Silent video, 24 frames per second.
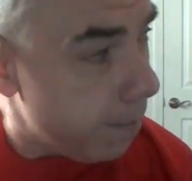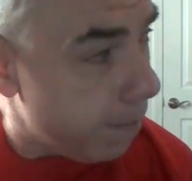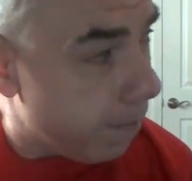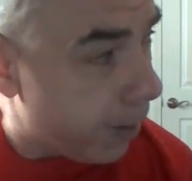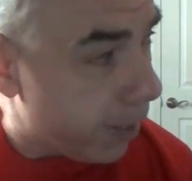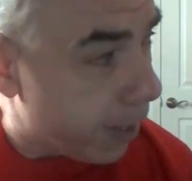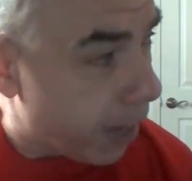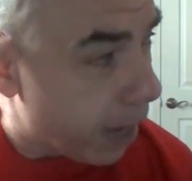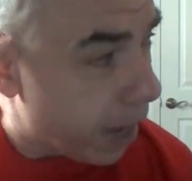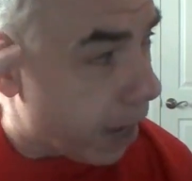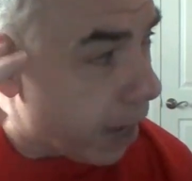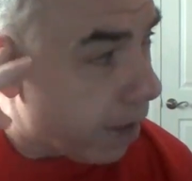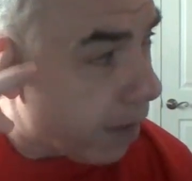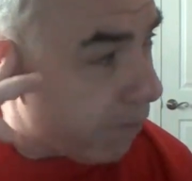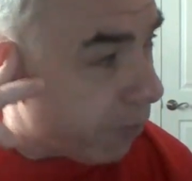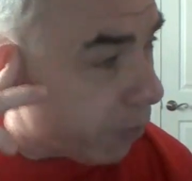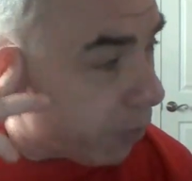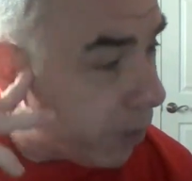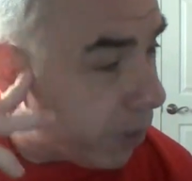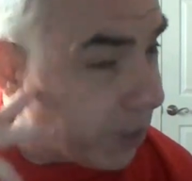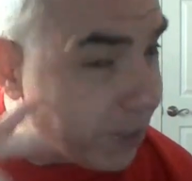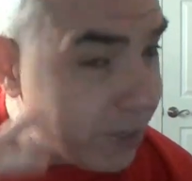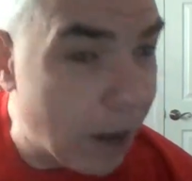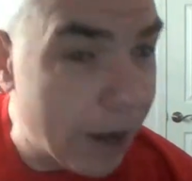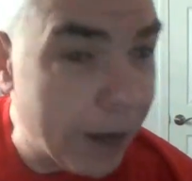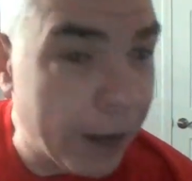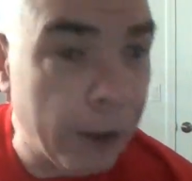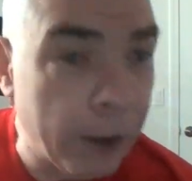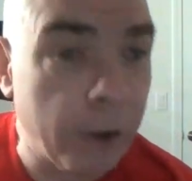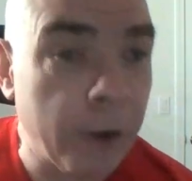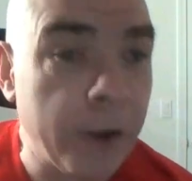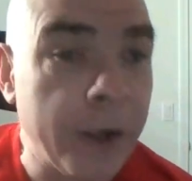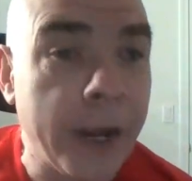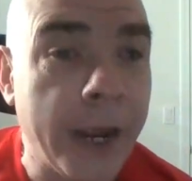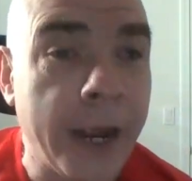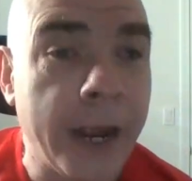but I got very
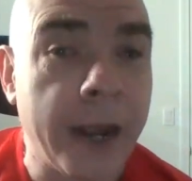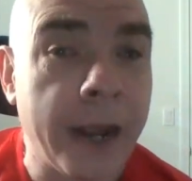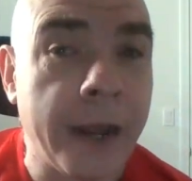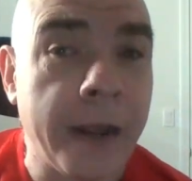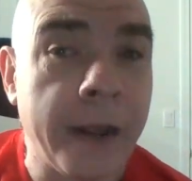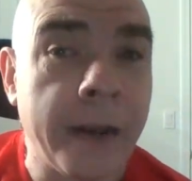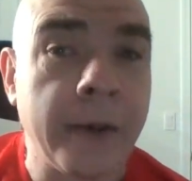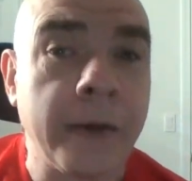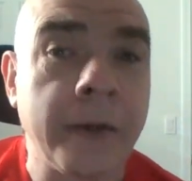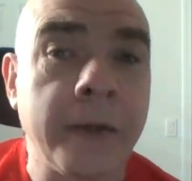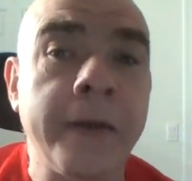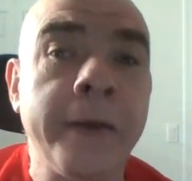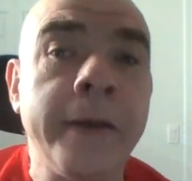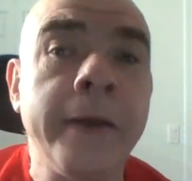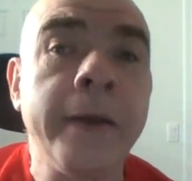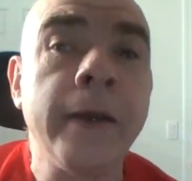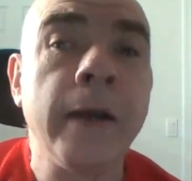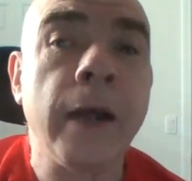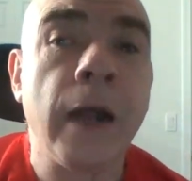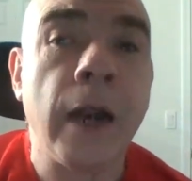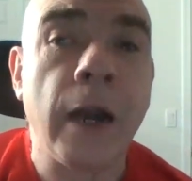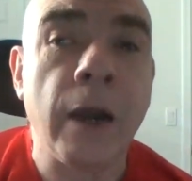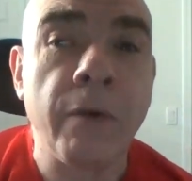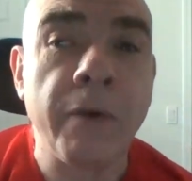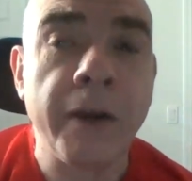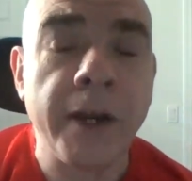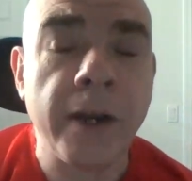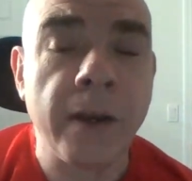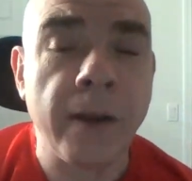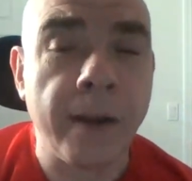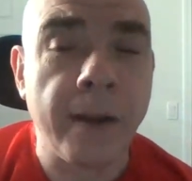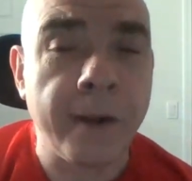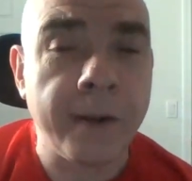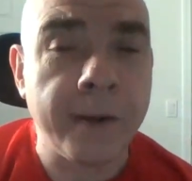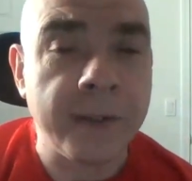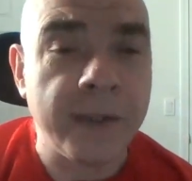tired and I
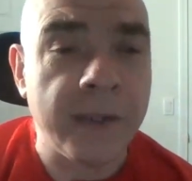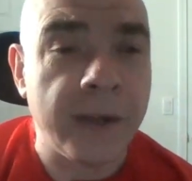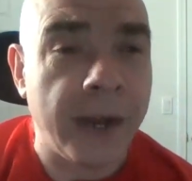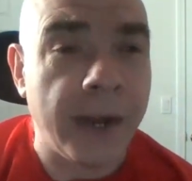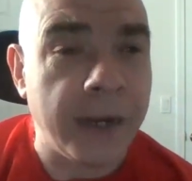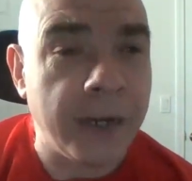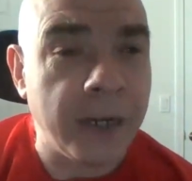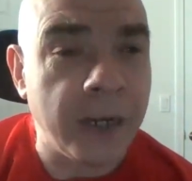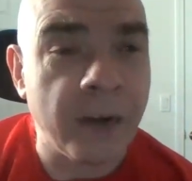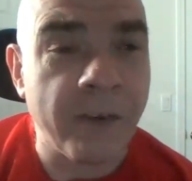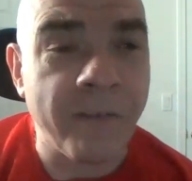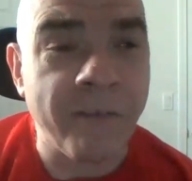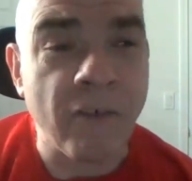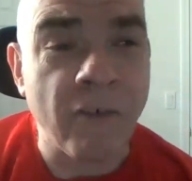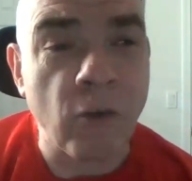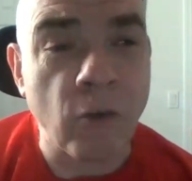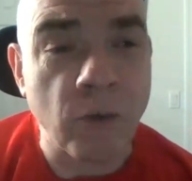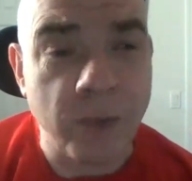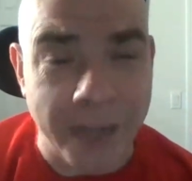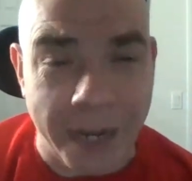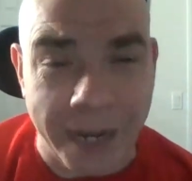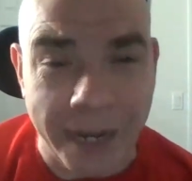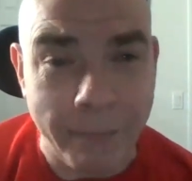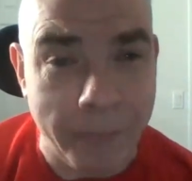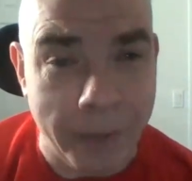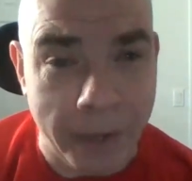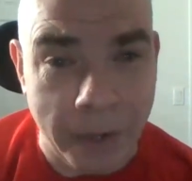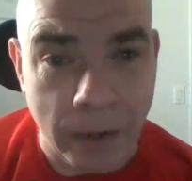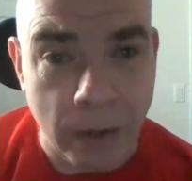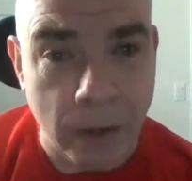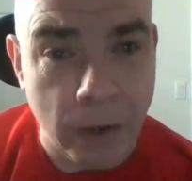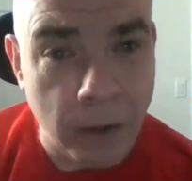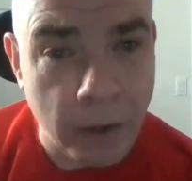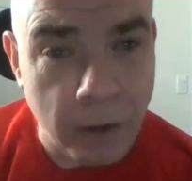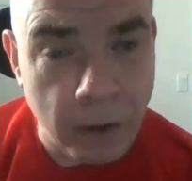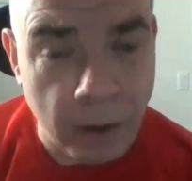realized I did a full
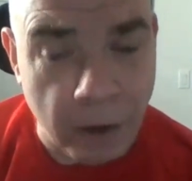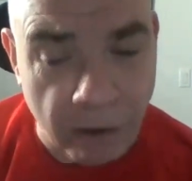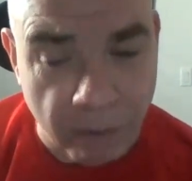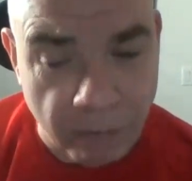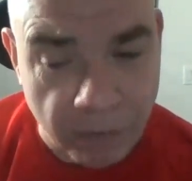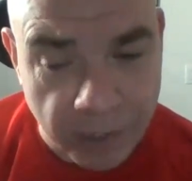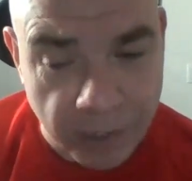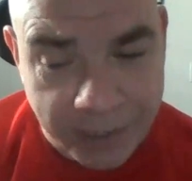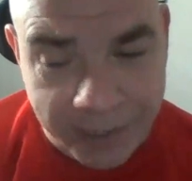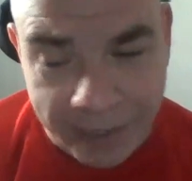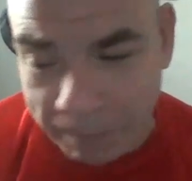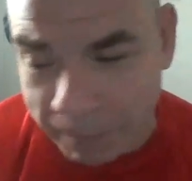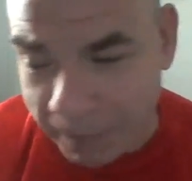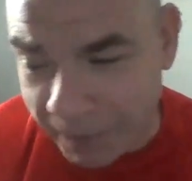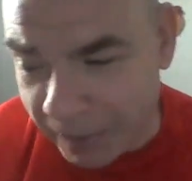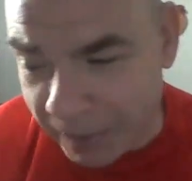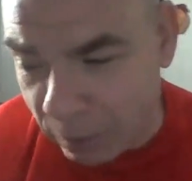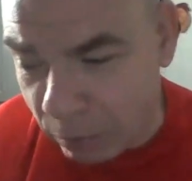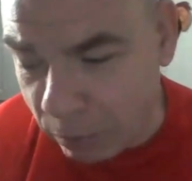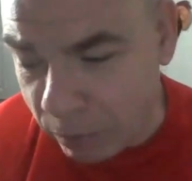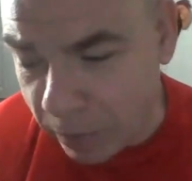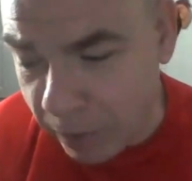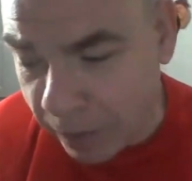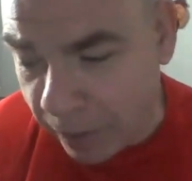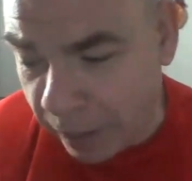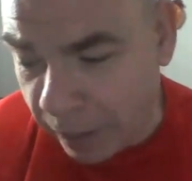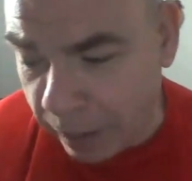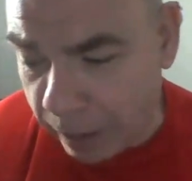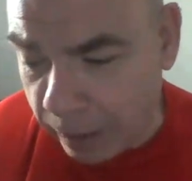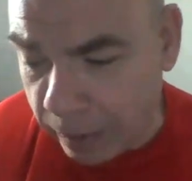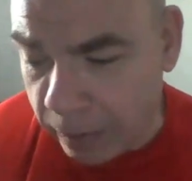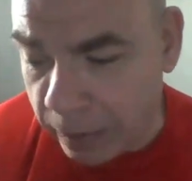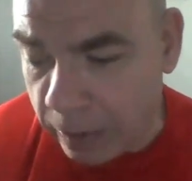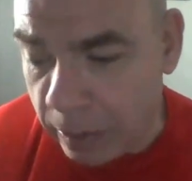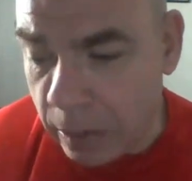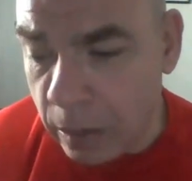taping of this episode,
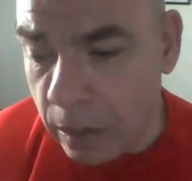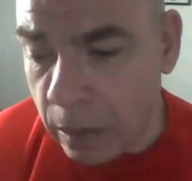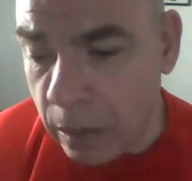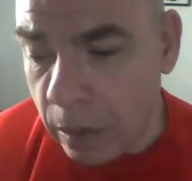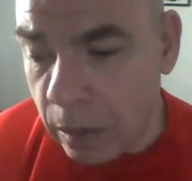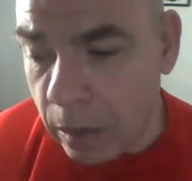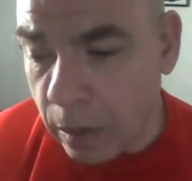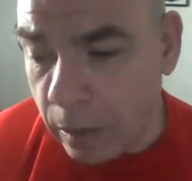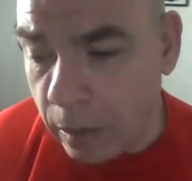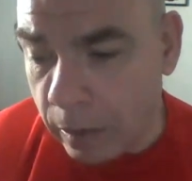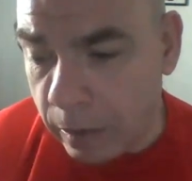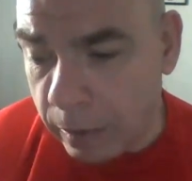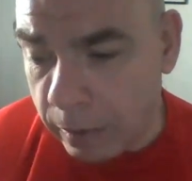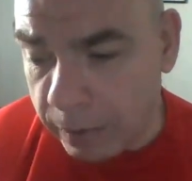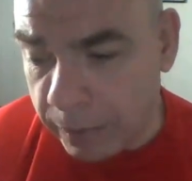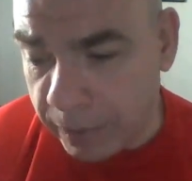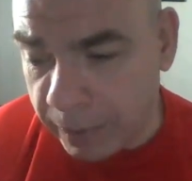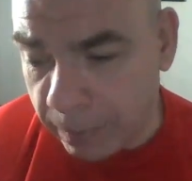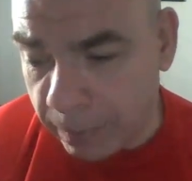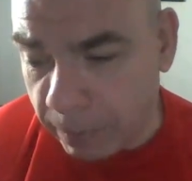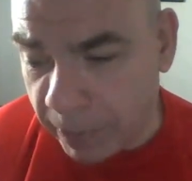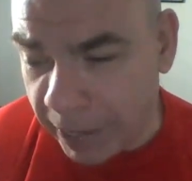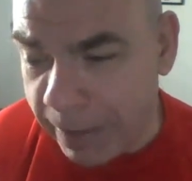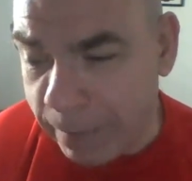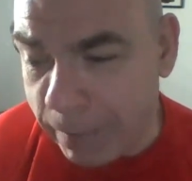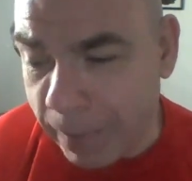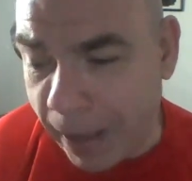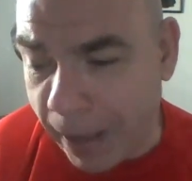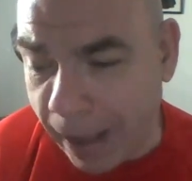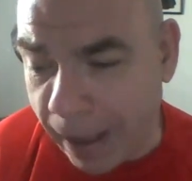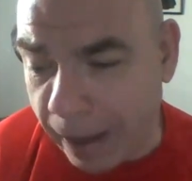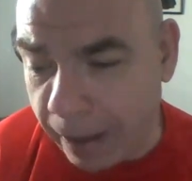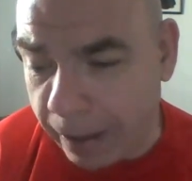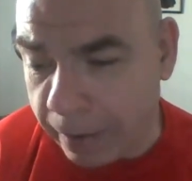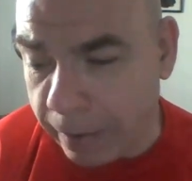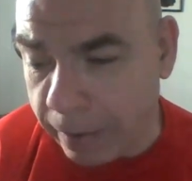and on the
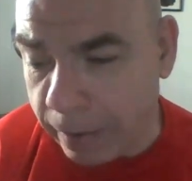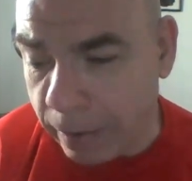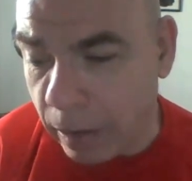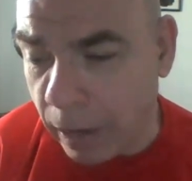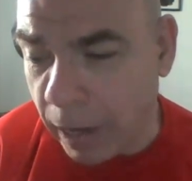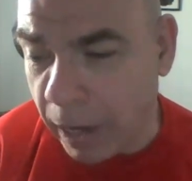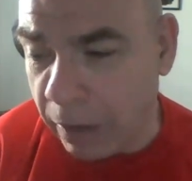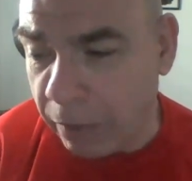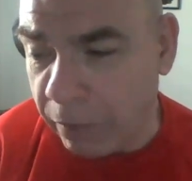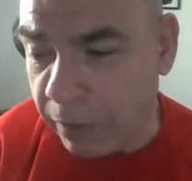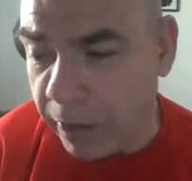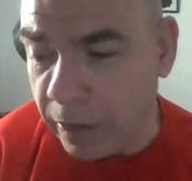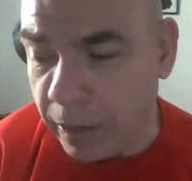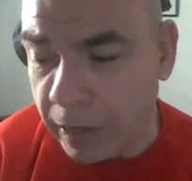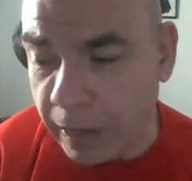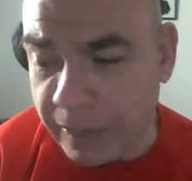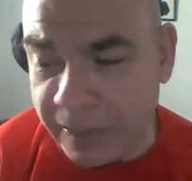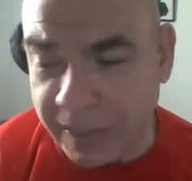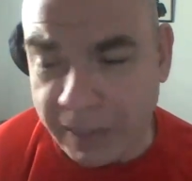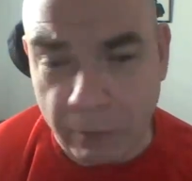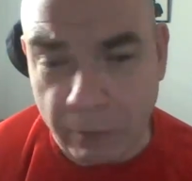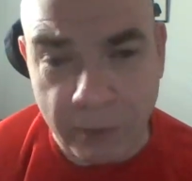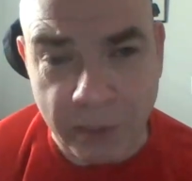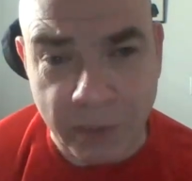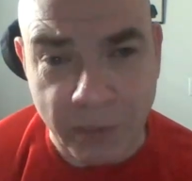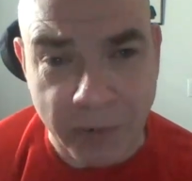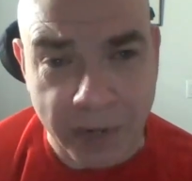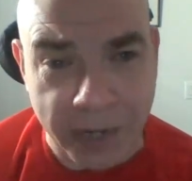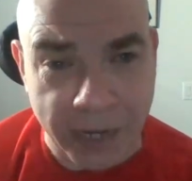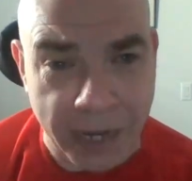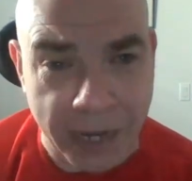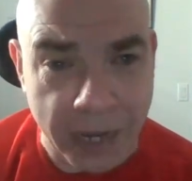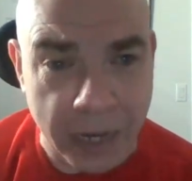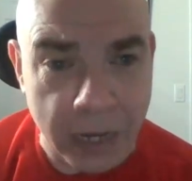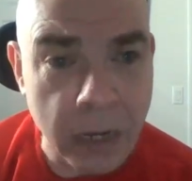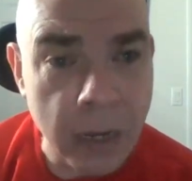playback, I realized I was
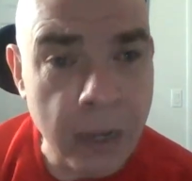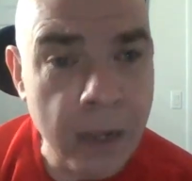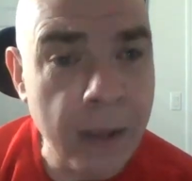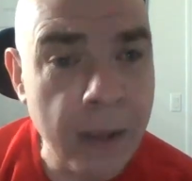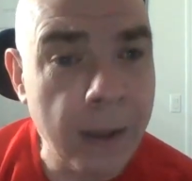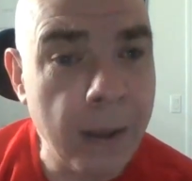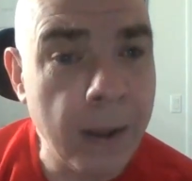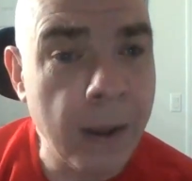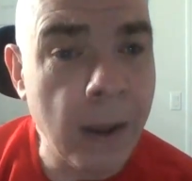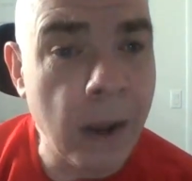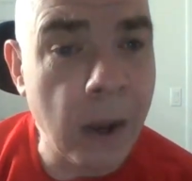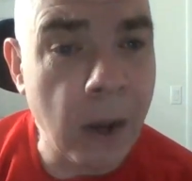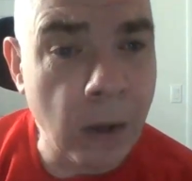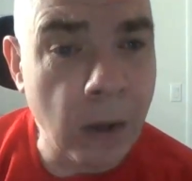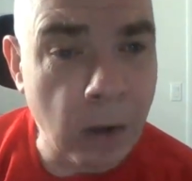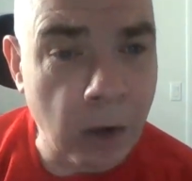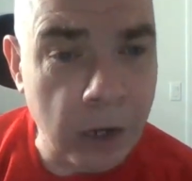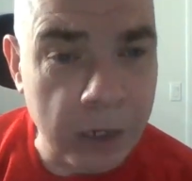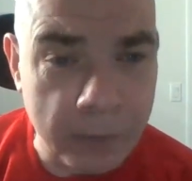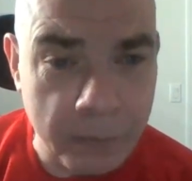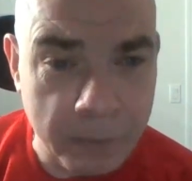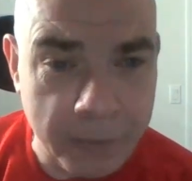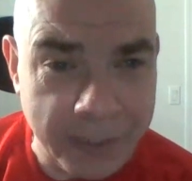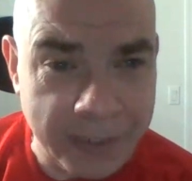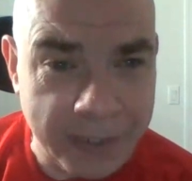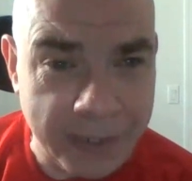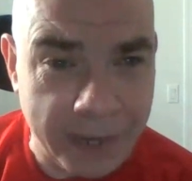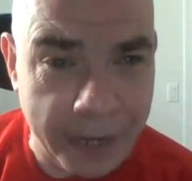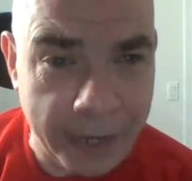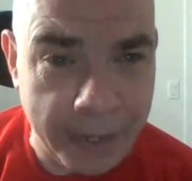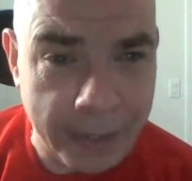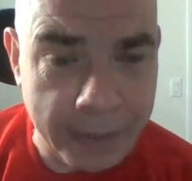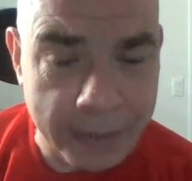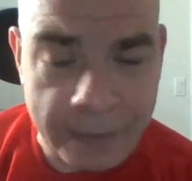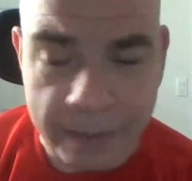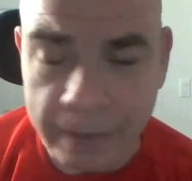making a lot of
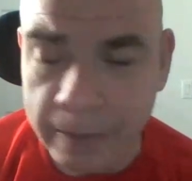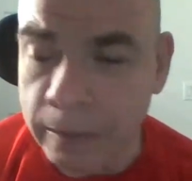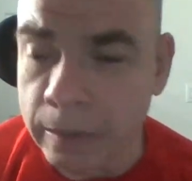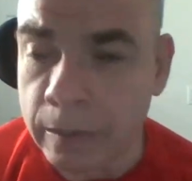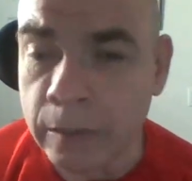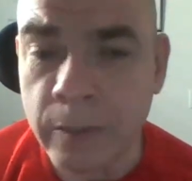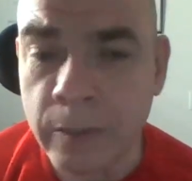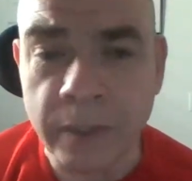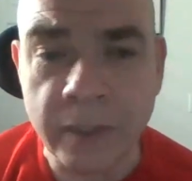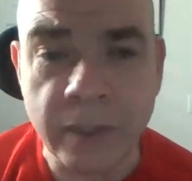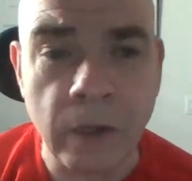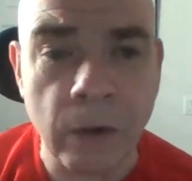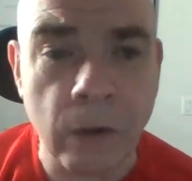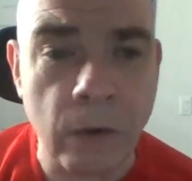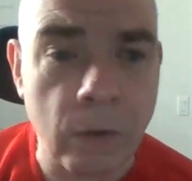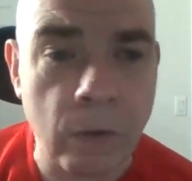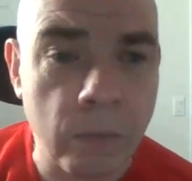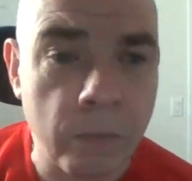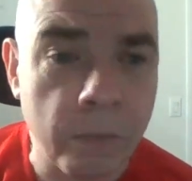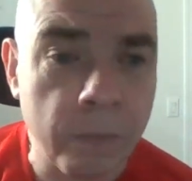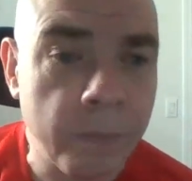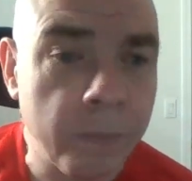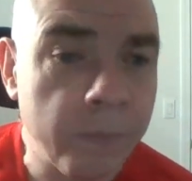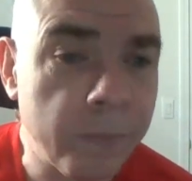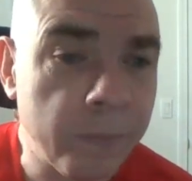mistakes. So